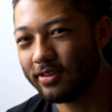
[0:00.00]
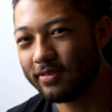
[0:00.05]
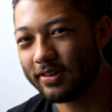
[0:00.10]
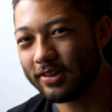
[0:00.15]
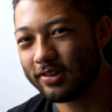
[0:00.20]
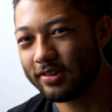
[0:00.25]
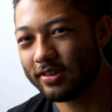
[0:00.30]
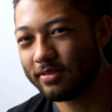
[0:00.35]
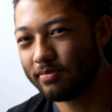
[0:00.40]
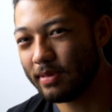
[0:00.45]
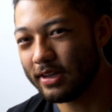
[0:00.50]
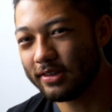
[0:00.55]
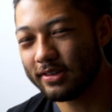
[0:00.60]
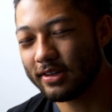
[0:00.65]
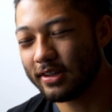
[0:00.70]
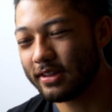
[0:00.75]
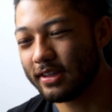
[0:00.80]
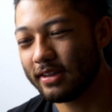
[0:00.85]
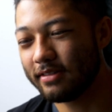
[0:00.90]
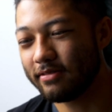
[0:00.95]
It's just
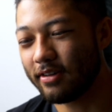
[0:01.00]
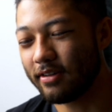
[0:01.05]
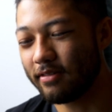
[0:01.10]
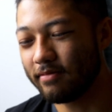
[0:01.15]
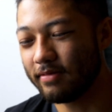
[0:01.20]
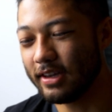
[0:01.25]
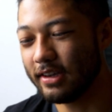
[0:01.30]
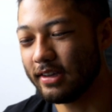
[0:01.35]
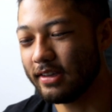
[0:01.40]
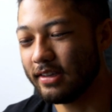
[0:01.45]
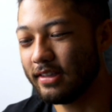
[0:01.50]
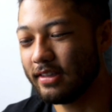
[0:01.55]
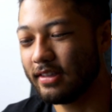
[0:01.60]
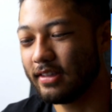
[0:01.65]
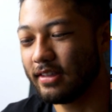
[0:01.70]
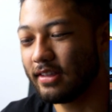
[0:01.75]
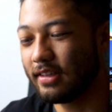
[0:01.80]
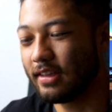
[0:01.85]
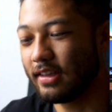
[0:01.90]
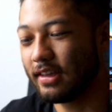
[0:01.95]
basically for me,
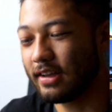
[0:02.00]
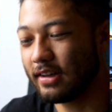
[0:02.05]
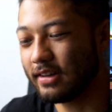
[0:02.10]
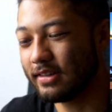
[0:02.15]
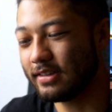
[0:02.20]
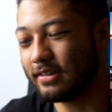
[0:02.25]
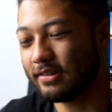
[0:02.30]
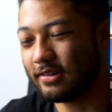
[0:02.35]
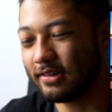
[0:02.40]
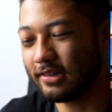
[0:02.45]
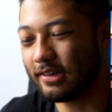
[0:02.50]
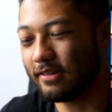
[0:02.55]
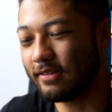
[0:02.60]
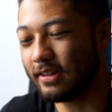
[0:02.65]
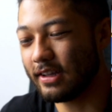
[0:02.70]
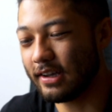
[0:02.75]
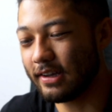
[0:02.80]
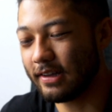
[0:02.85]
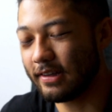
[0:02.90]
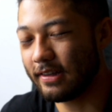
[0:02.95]
cause it's just
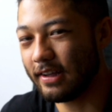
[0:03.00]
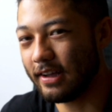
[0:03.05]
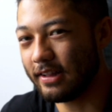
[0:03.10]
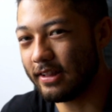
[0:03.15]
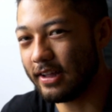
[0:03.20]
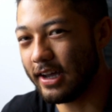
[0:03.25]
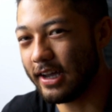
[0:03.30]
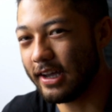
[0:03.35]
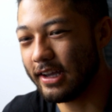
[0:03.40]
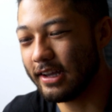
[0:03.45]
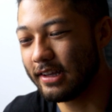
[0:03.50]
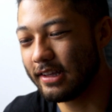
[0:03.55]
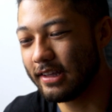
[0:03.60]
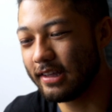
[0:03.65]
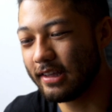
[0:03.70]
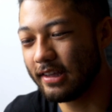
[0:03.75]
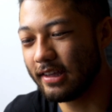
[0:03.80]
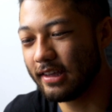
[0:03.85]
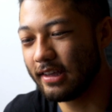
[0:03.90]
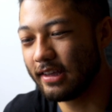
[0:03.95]
something I like,
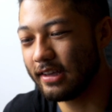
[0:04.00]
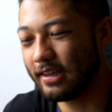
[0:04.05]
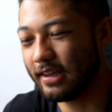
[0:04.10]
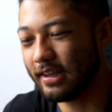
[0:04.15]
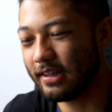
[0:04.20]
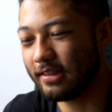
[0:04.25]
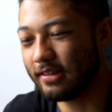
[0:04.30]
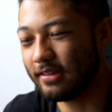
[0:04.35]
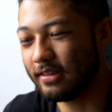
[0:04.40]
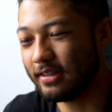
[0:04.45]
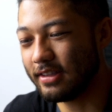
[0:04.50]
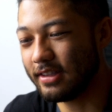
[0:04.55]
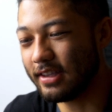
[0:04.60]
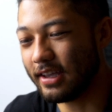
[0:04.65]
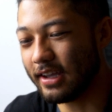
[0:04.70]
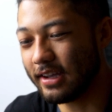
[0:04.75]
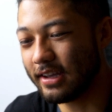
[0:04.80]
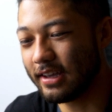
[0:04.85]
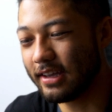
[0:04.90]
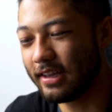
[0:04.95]
and it's
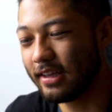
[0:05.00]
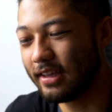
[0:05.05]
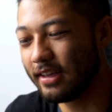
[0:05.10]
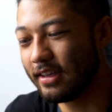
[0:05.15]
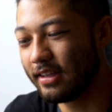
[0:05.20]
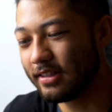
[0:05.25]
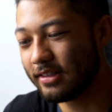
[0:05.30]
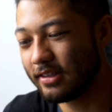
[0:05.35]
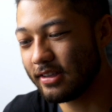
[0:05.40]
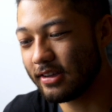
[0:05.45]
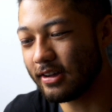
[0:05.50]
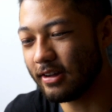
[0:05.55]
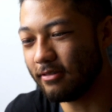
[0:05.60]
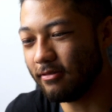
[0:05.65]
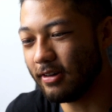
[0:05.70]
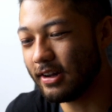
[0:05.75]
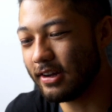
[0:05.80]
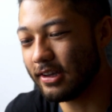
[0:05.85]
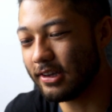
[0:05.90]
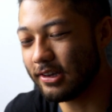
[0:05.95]
like, it's a good
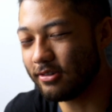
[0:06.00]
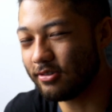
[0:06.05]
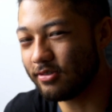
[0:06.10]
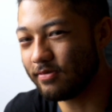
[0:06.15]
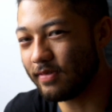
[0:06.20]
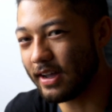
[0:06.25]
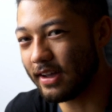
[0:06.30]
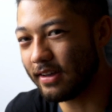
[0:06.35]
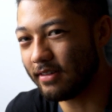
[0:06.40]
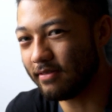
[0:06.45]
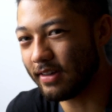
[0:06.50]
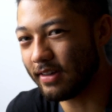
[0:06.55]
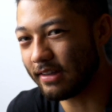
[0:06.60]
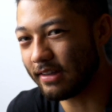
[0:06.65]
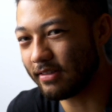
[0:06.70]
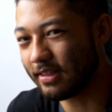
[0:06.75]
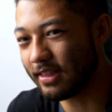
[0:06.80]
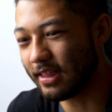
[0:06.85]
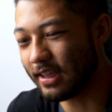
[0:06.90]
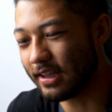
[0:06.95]
way to use my
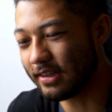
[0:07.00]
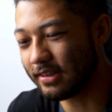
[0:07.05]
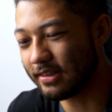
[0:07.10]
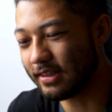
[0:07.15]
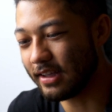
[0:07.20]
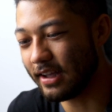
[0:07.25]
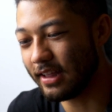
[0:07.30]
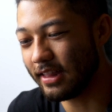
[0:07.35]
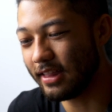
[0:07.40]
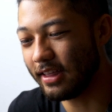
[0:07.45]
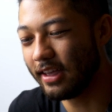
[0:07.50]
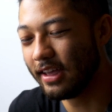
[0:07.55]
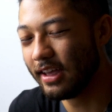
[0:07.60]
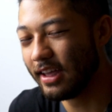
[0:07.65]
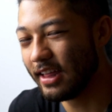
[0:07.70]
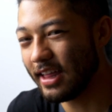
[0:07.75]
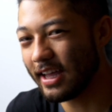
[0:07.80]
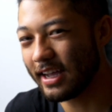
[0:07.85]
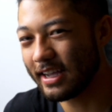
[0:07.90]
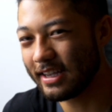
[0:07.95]
things. I
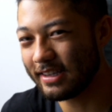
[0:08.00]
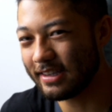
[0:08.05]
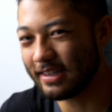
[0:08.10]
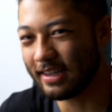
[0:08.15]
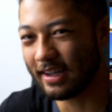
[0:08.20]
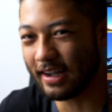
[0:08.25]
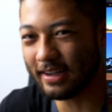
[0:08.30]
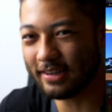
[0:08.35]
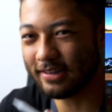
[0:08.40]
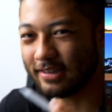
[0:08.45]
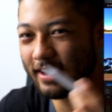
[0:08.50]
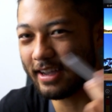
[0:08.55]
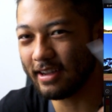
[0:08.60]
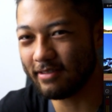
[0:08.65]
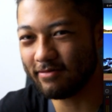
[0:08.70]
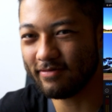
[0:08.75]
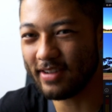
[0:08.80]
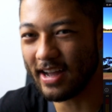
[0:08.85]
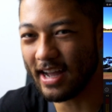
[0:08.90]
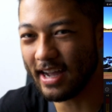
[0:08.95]
like, cause like I just like
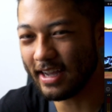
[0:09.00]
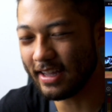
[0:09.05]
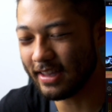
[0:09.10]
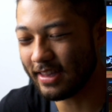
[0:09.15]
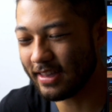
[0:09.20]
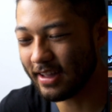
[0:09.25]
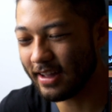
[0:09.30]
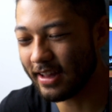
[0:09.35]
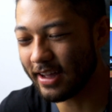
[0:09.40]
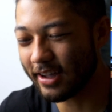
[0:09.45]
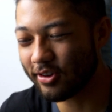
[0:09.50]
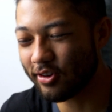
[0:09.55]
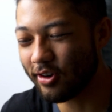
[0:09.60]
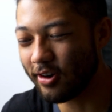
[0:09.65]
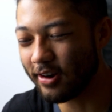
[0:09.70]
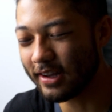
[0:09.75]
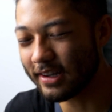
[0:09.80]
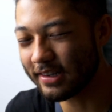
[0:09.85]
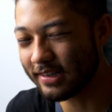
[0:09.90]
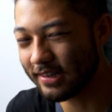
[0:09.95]
buying
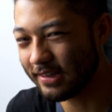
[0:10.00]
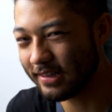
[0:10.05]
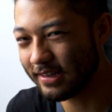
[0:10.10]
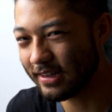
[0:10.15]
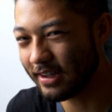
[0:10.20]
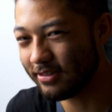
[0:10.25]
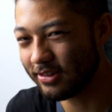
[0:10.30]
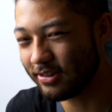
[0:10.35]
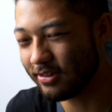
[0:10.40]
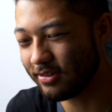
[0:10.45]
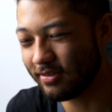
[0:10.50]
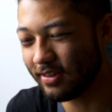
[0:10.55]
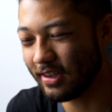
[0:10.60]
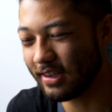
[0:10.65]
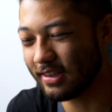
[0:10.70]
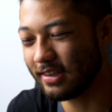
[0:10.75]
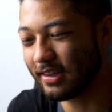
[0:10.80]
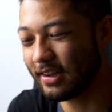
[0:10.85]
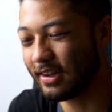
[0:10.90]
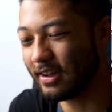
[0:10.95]
electronics and stuff, so it
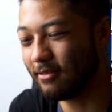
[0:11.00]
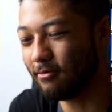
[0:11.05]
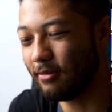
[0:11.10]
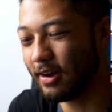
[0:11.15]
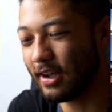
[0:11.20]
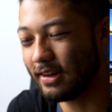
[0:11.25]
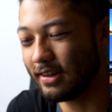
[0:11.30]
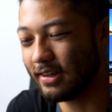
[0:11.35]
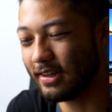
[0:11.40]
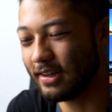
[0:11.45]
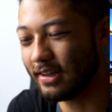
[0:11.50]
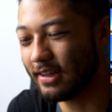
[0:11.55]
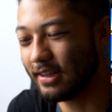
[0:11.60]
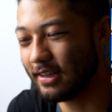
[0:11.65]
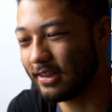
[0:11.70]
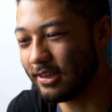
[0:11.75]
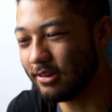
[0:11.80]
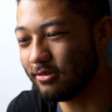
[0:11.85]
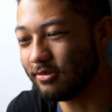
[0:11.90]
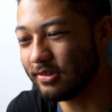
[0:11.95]
makes a good way to
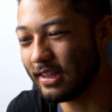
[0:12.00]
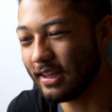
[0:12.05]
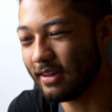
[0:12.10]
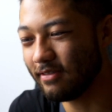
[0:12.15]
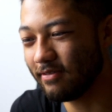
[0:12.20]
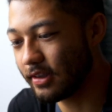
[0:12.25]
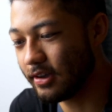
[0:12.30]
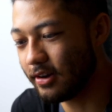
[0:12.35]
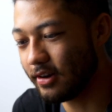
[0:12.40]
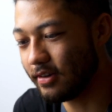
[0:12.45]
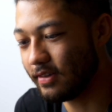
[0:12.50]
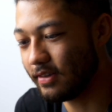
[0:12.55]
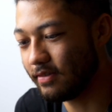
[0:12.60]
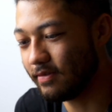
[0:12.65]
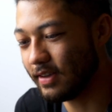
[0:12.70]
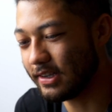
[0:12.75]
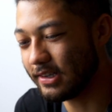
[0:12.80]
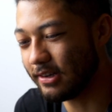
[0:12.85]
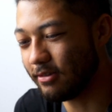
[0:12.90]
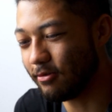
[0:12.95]
use them. You know what I mean? It
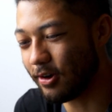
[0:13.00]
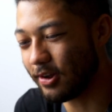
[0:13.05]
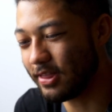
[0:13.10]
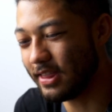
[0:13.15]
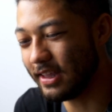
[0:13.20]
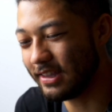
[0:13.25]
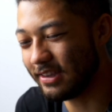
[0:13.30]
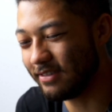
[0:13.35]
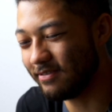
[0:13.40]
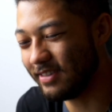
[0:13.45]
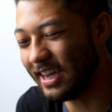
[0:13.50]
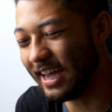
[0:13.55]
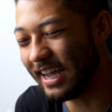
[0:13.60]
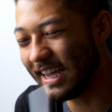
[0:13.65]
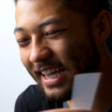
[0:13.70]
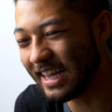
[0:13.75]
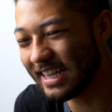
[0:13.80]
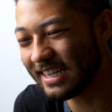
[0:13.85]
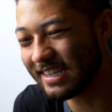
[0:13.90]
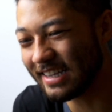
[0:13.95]
makes it worth it to me, I
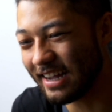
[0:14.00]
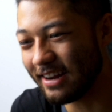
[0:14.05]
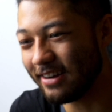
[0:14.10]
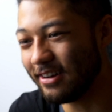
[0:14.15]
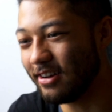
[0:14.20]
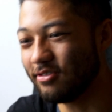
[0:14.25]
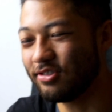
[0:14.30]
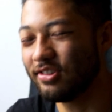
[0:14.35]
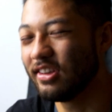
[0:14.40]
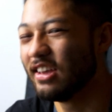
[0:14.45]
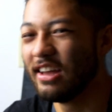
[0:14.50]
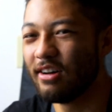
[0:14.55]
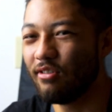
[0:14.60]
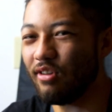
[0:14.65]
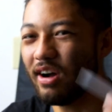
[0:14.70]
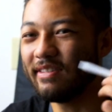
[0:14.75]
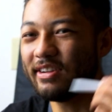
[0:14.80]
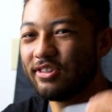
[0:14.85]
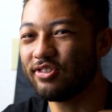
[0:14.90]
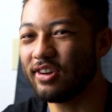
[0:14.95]
guess. I don't know. Why
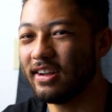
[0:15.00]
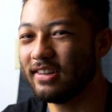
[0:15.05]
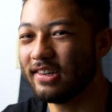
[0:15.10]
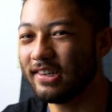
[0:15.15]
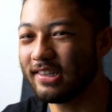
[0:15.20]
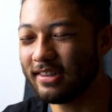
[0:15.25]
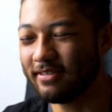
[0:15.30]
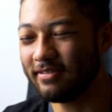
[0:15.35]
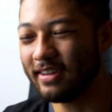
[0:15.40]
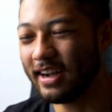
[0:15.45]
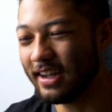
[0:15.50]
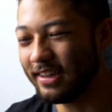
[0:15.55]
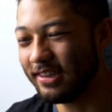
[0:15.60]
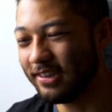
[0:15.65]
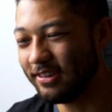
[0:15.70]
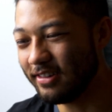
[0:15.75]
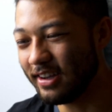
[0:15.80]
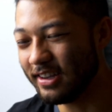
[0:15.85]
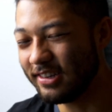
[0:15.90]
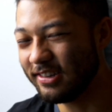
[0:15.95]
am I trying to justify it to
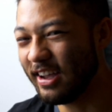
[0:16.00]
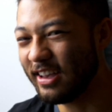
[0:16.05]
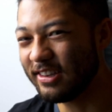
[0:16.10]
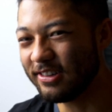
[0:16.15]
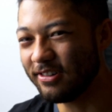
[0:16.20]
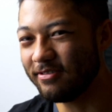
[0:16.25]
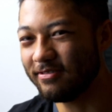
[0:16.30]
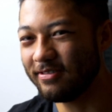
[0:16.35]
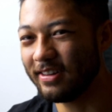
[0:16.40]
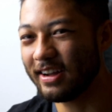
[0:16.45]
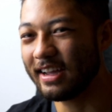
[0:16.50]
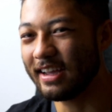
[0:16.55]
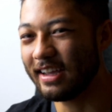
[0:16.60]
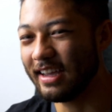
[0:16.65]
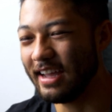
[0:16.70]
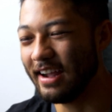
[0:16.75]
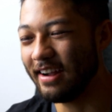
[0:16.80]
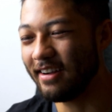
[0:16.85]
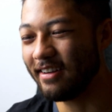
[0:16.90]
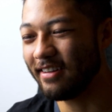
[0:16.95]
you guys? You guys don't fucking
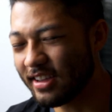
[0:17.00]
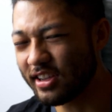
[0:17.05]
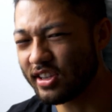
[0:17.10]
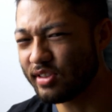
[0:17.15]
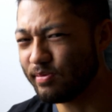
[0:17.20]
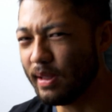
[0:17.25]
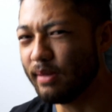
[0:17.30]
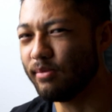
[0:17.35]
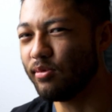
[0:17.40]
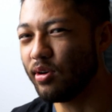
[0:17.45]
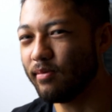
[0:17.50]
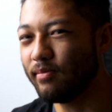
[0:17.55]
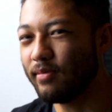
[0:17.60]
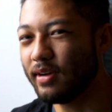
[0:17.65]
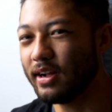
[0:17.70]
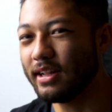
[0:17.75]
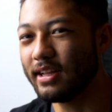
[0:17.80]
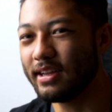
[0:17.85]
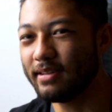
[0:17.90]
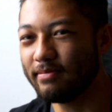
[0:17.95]
care. It's like, spend more
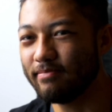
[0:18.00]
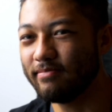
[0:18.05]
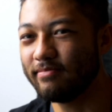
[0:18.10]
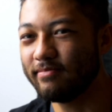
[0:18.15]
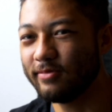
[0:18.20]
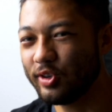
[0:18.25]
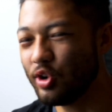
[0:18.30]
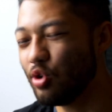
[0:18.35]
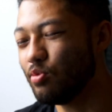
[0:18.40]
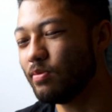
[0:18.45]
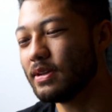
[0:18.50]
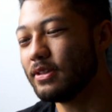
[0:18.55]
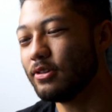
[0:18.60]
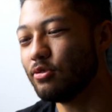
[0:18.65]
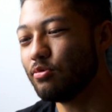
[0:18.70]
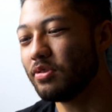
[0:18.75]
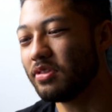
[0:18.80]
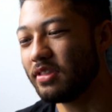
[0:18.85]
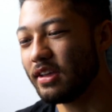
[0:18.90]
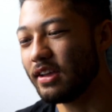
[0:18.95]
money. Show me new
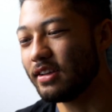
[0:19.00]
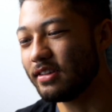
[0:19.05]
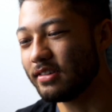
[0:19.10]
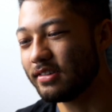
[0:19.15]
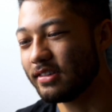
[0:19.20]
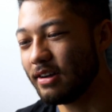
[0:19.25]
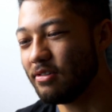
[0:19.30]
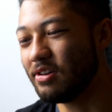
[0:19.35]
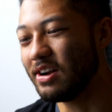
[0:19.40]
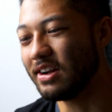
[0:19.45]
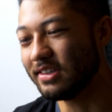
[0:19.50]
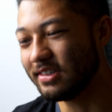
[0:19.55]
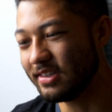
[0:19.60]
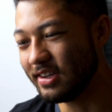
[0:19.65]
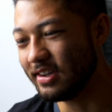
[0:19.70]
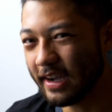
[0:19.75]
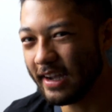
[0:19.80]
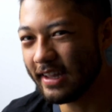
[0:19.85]
things. I want to see.